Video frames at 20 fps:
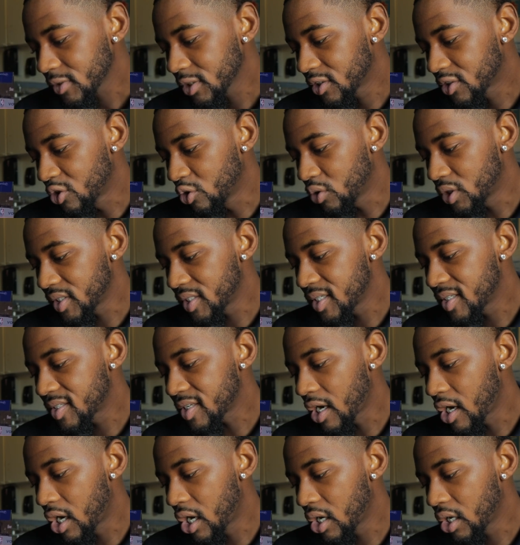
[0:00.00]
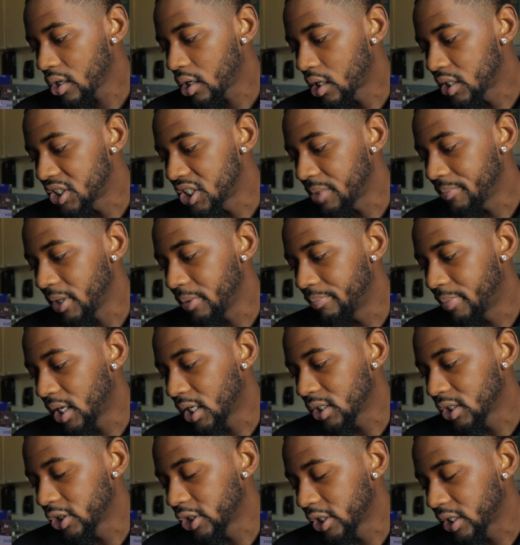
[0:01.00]
Soon as he saw Jimmy
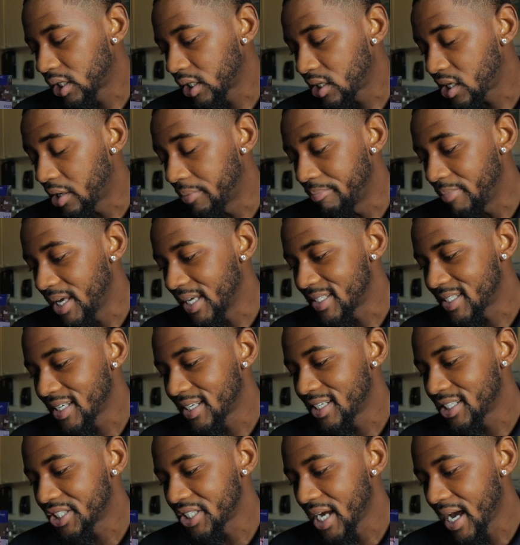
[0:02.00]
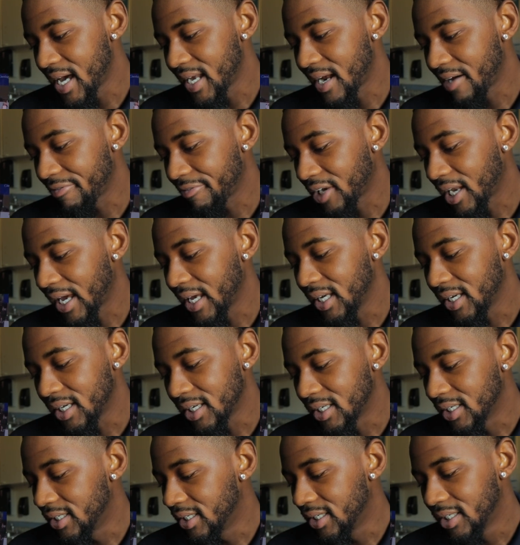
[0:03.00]
Butler commit to the shot, I feel like he
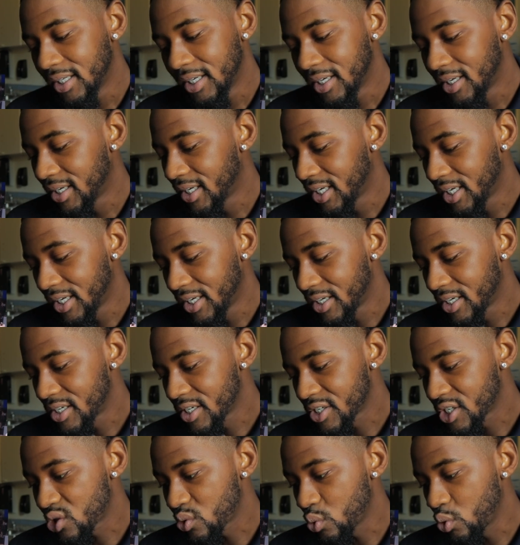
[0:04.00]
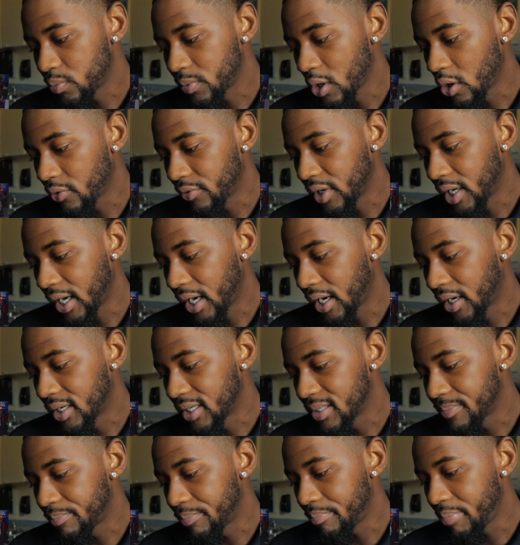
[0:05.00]
could have swooped over there
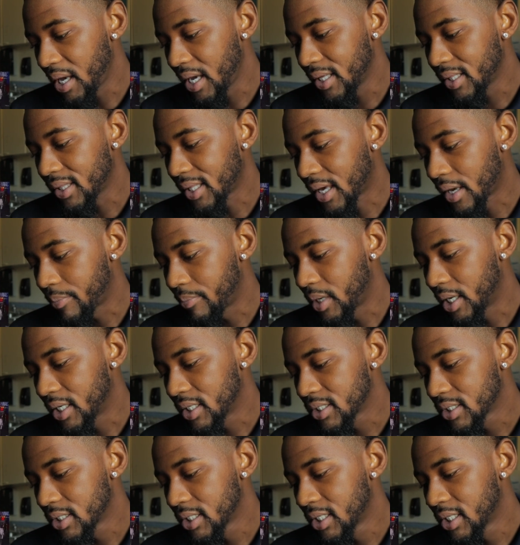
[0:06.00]
and pinned that mess.